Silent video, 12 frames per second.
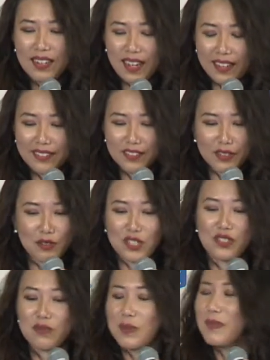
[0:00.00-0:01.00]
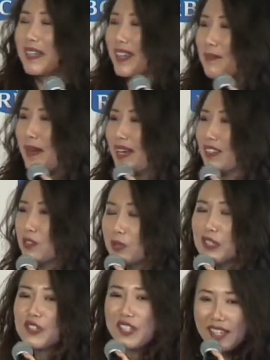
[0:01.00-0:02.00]
And you just repeat that back. So what
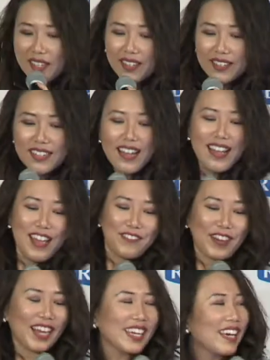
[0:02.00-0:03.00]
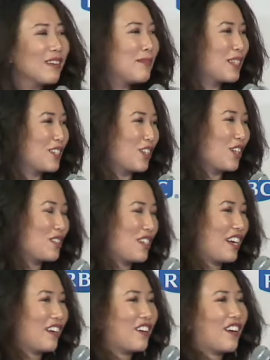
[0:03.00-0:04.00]
you're saying is, if I get $1 million in
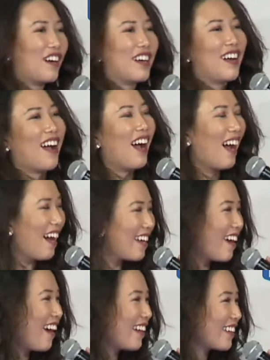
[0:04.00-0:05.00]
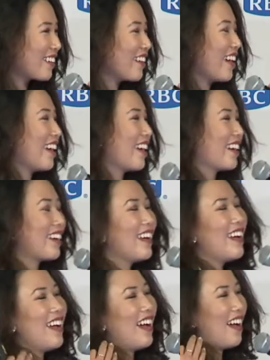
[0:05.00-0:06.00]
ARR and I hire a
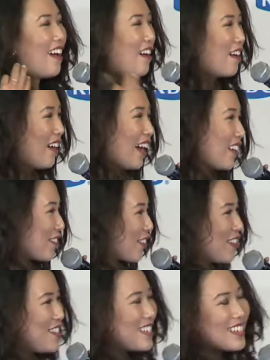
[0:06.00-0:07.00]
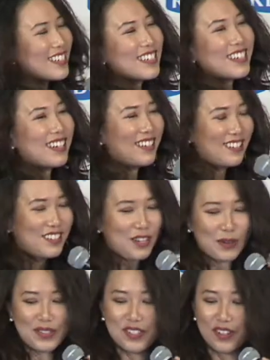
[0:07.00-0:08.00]
head of R&D and
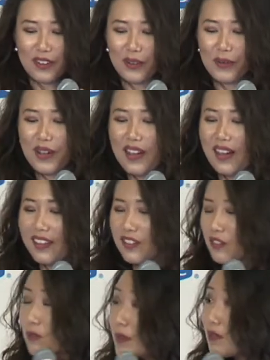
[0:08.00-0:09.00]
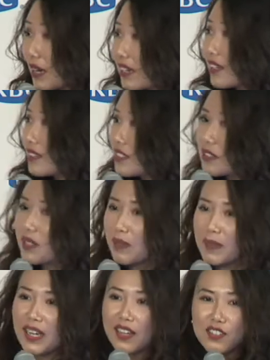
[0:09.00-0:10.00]
so, you'd be ready to
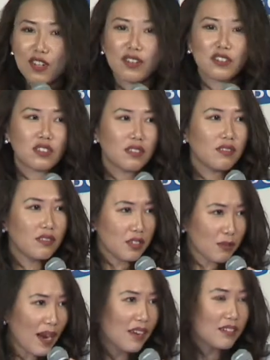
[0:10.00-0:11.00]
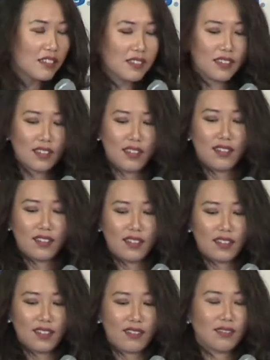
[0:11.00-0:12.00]
commit X dollars in this round.
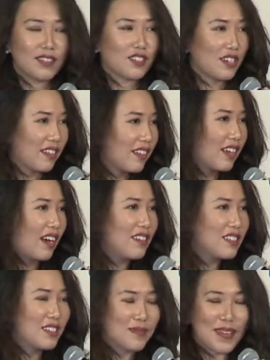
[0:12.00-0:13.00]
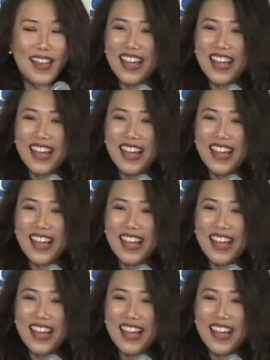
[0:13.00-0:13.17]
Is there anything else?